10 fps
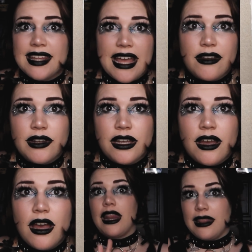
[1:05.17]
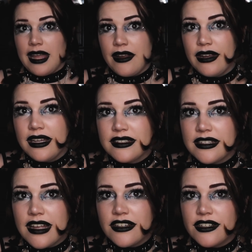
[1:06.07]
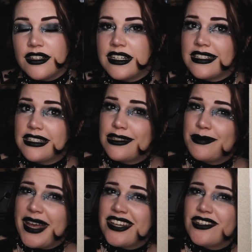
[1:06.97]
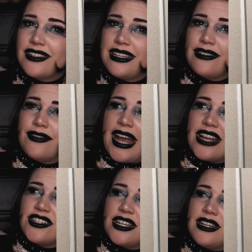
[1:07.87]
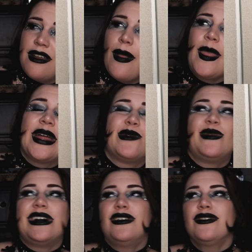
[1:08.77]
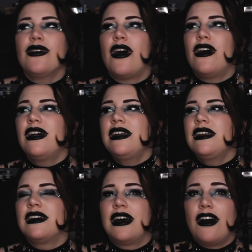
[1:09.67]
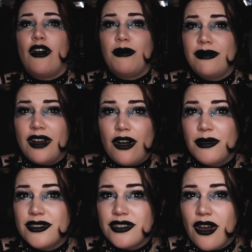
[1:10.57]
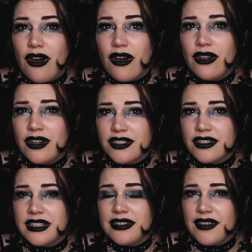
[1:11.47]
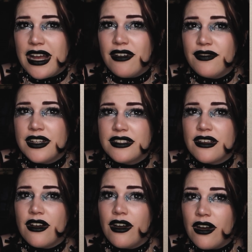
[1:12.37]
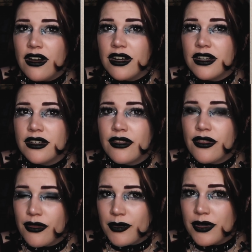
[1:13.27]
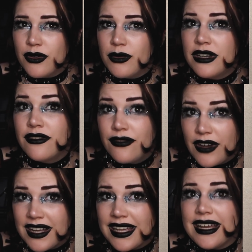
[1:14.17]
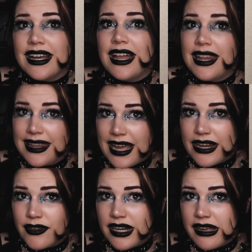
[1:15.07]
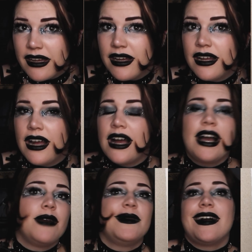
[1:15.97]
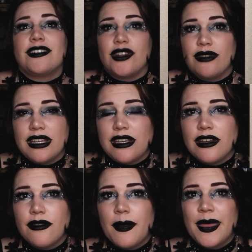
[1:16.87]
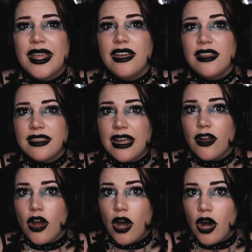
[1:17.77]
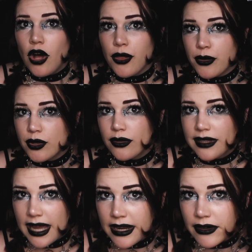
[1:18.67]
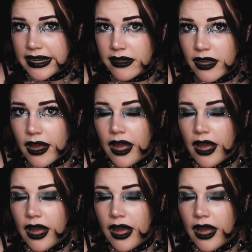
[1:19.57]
layering. Layering is essential, especially in fashion, but overall, almost all alternative outfits are through fucking layering. I'm not joking you. They are all through layering.